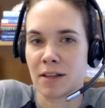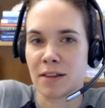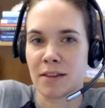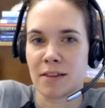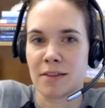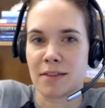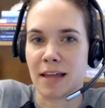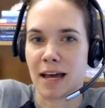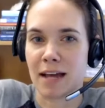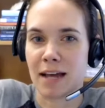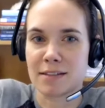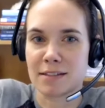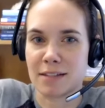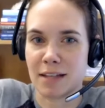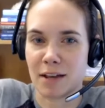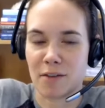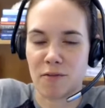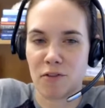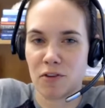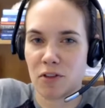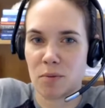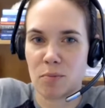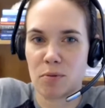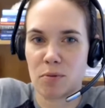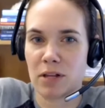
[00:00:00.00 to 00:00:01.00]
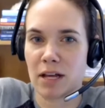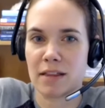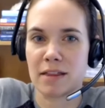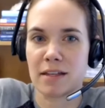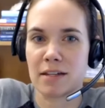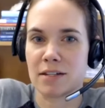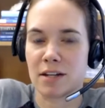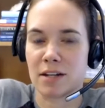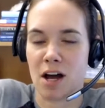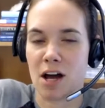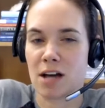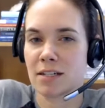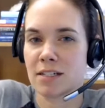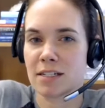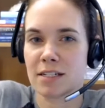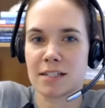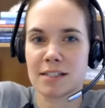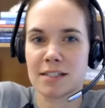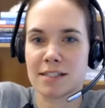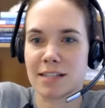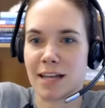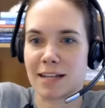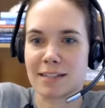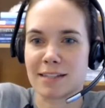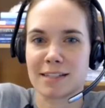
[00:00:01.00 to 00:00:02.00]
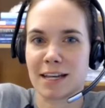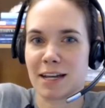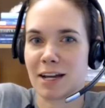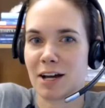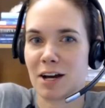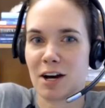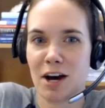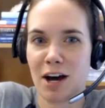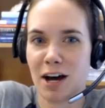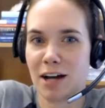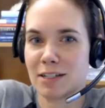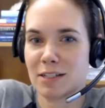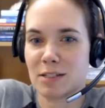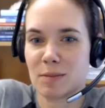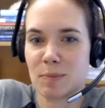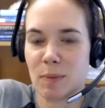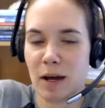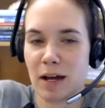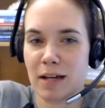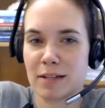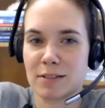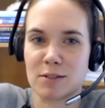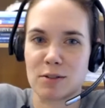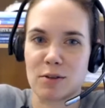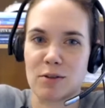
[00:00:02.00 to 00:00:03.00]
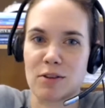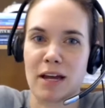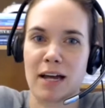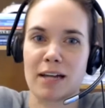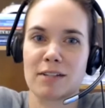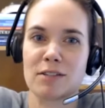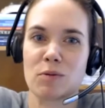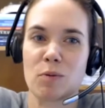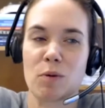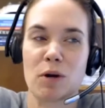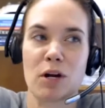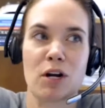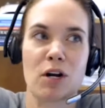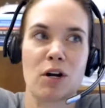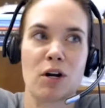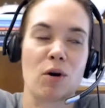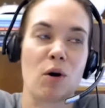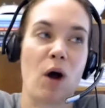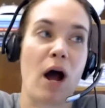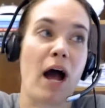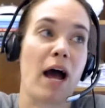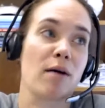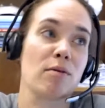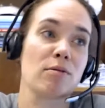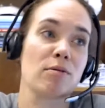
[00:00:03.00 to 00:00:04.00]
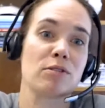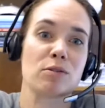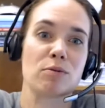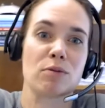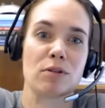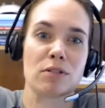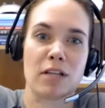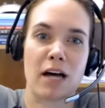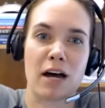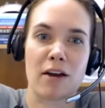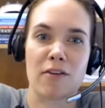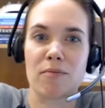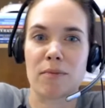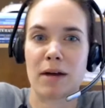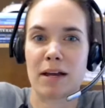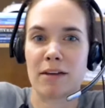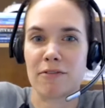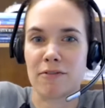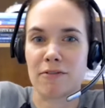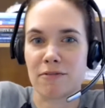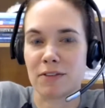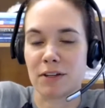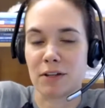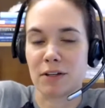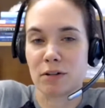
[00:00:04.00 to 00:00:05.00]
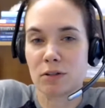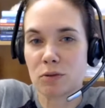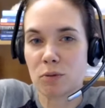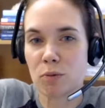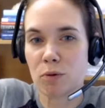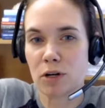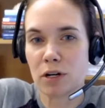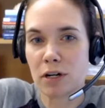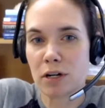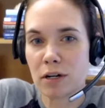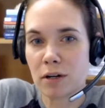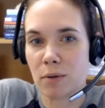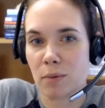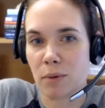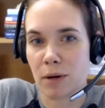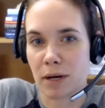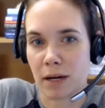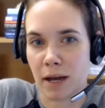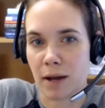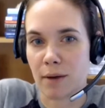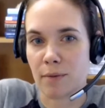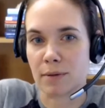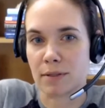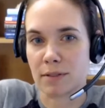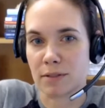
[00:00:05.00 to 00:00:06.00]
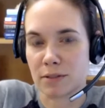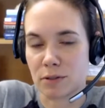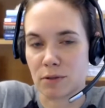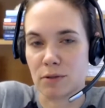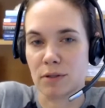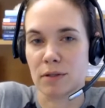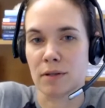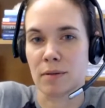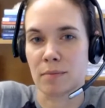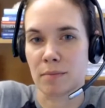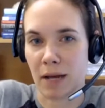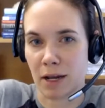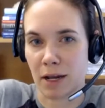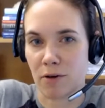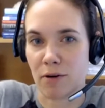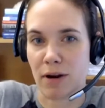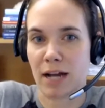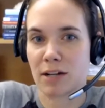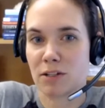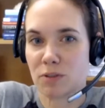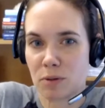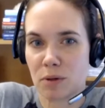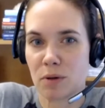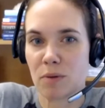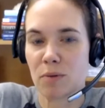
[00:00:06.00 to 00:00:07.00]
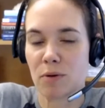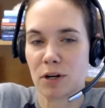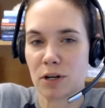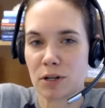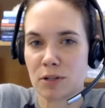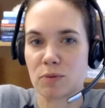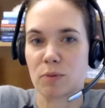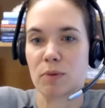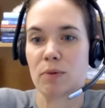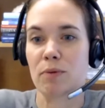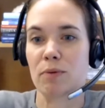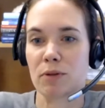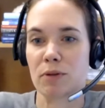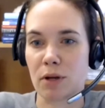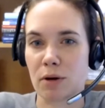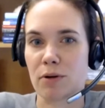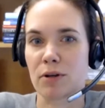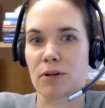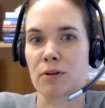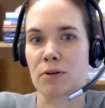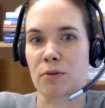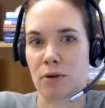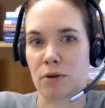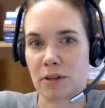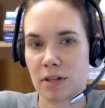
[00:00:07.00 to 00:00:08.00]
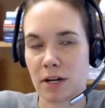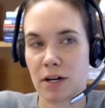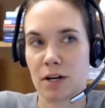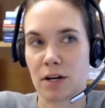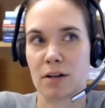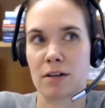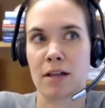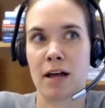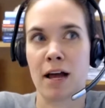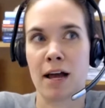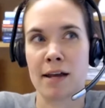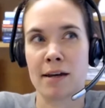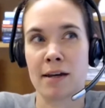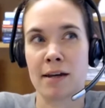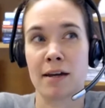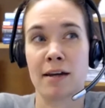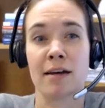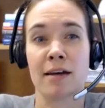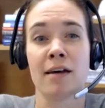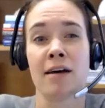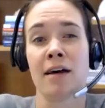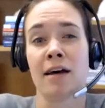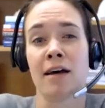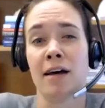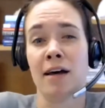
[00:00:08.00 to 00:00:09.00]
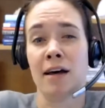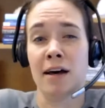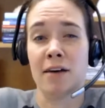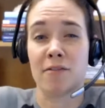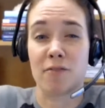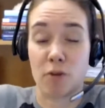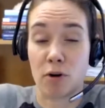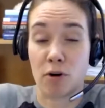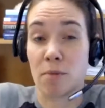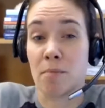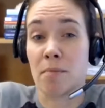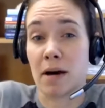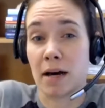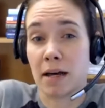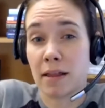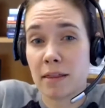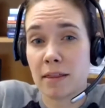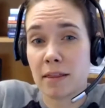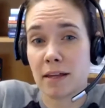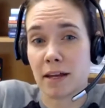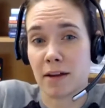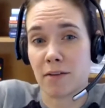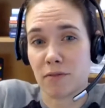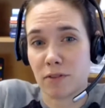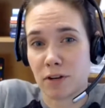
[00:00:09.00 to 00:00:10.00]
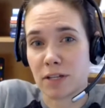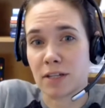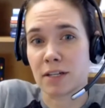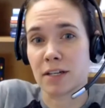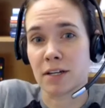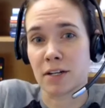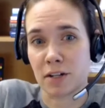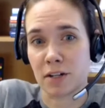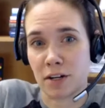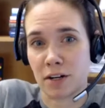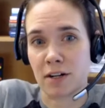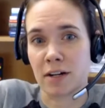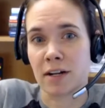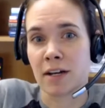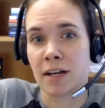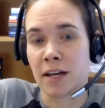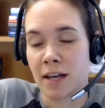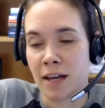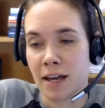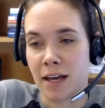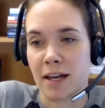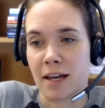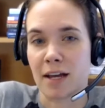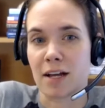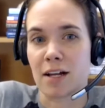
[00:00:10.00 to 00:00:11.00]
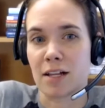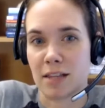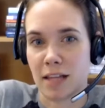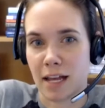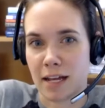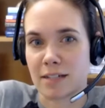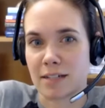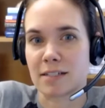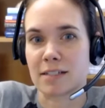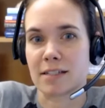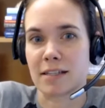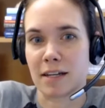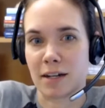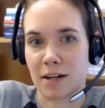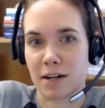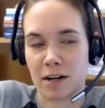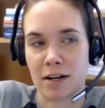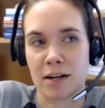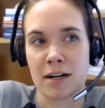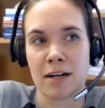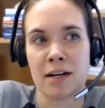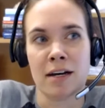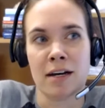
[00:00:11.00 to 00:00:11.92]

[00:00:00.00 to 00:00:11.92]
that's like for the plethodontids that's like a hot spot so that's where i would do a lot of my field work when i was doing my graduate work is we would go to north carolina for a month every year and collect there